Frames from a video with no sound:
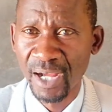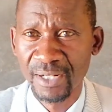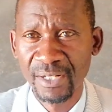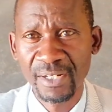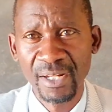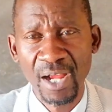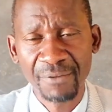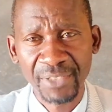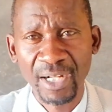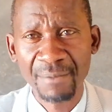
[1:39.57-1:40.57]
And uh,
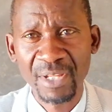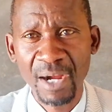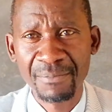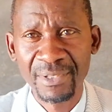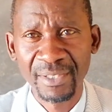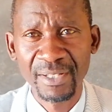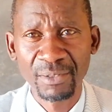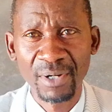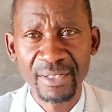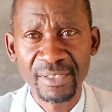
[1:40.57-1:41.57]
after coming up with the
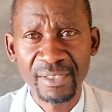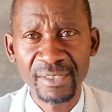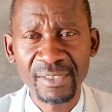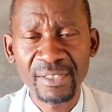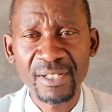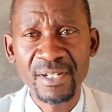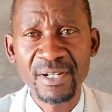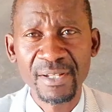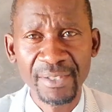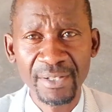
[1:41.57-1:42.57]
inequalities,
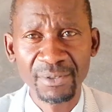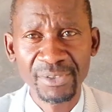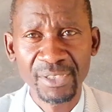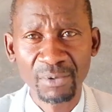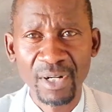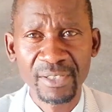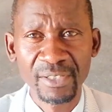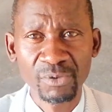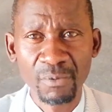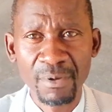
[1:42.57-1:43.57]
then those
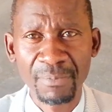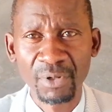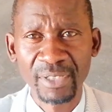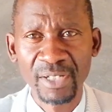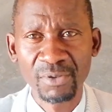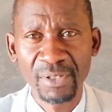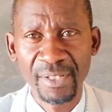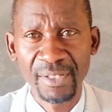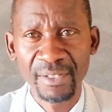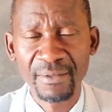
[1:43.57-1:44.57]
inequalities will be plotted on
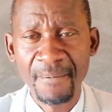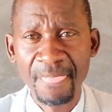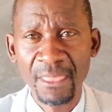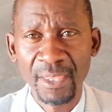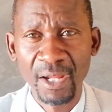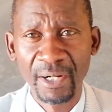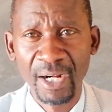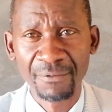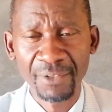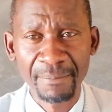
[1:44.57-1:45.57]
the uh,
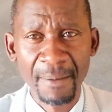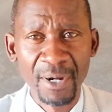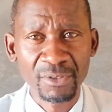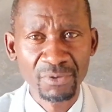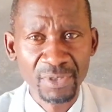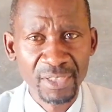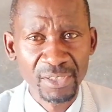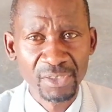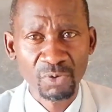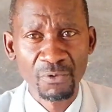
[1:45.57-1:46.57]
graph. In paper 2, it
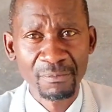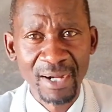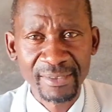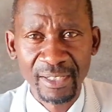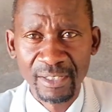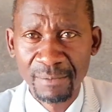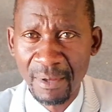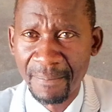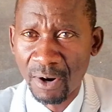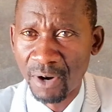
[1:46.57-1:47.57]
is 12 marks, and in
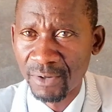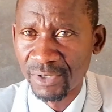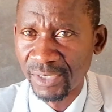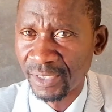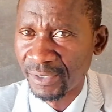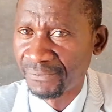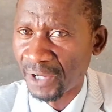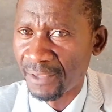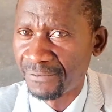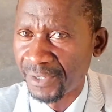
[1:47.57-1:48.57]
paper 1 is uh,
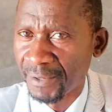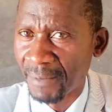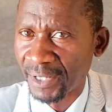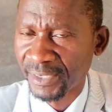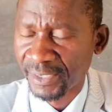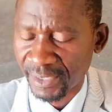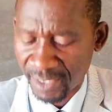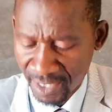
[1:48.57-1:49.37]
5 marks.